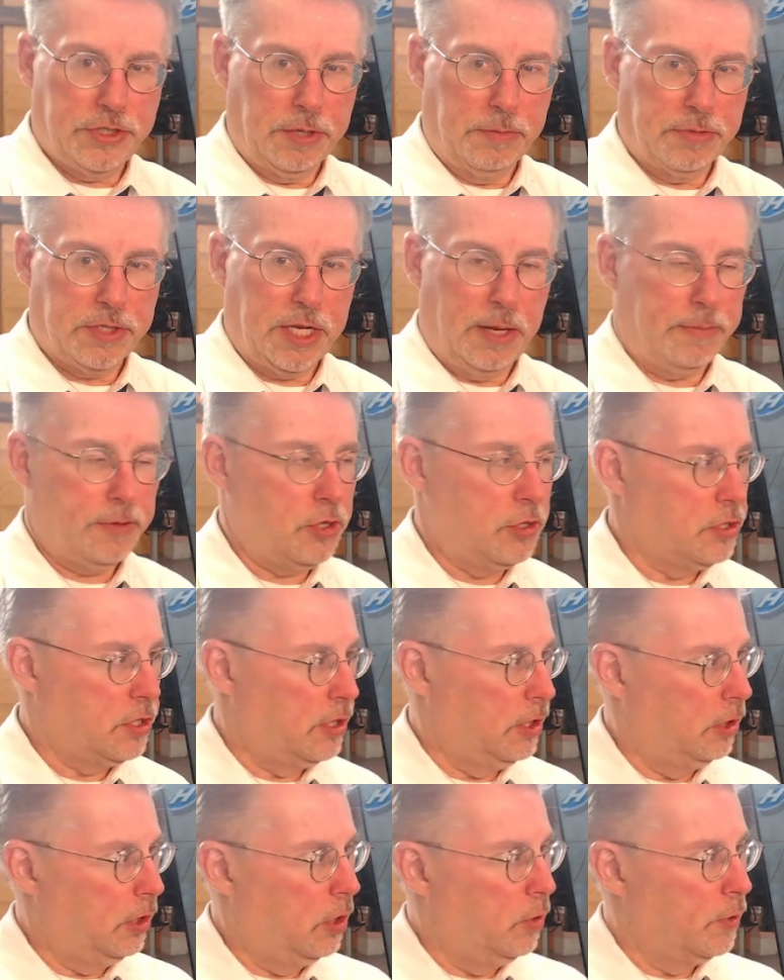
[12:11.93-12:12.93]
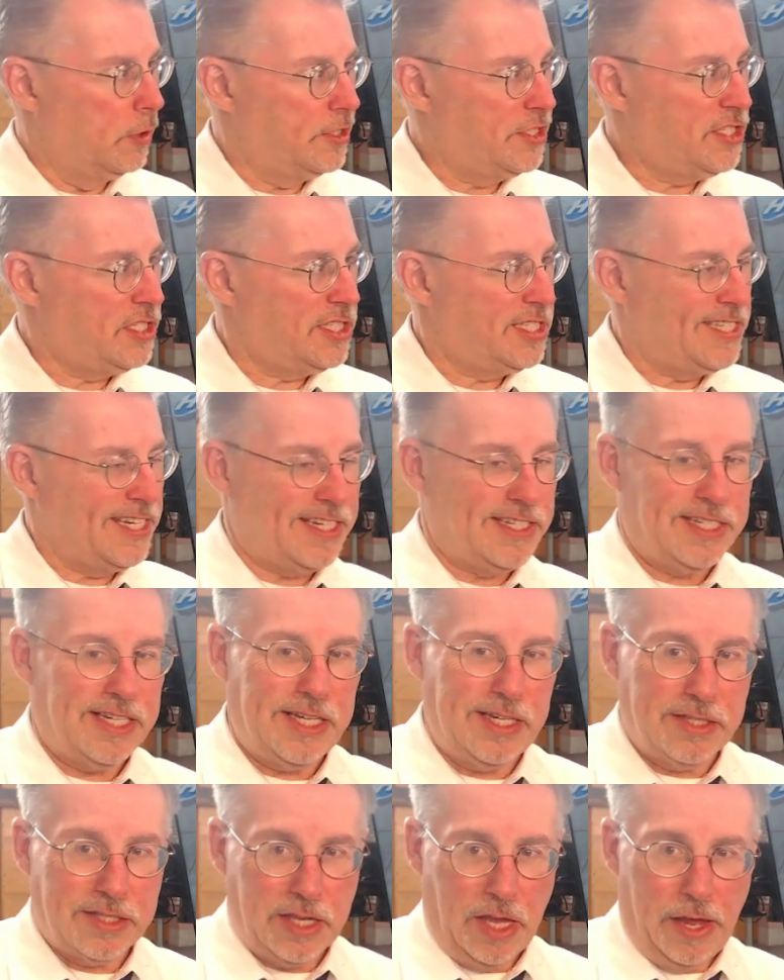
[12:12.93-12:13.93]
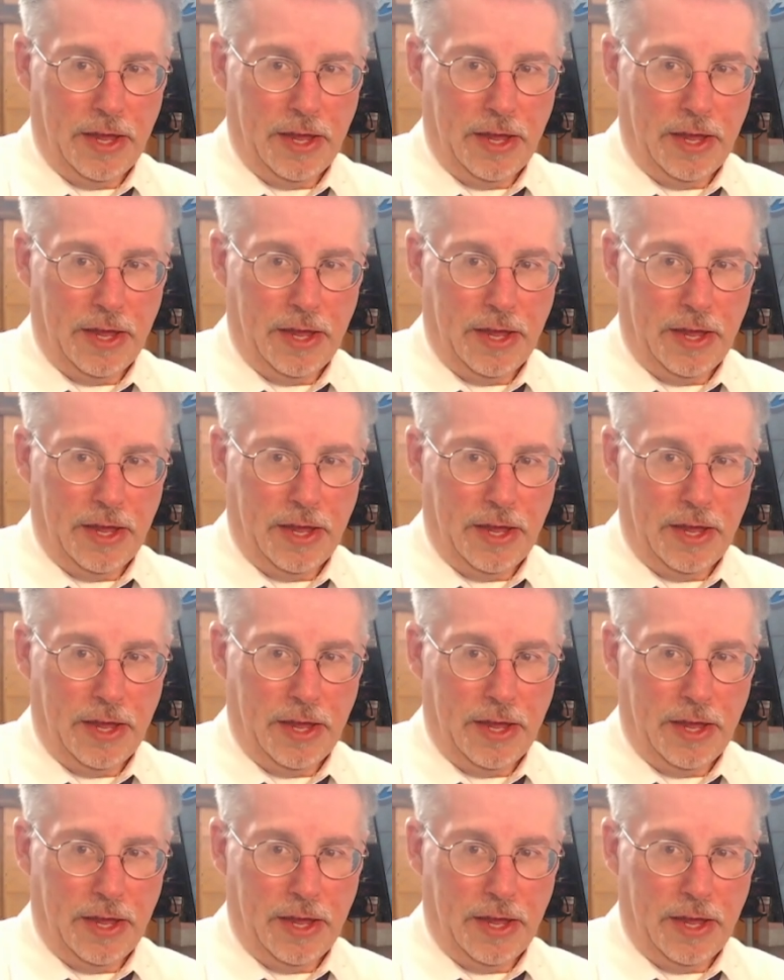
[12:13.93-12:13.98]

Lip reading: Some temperatures in the lower 60s.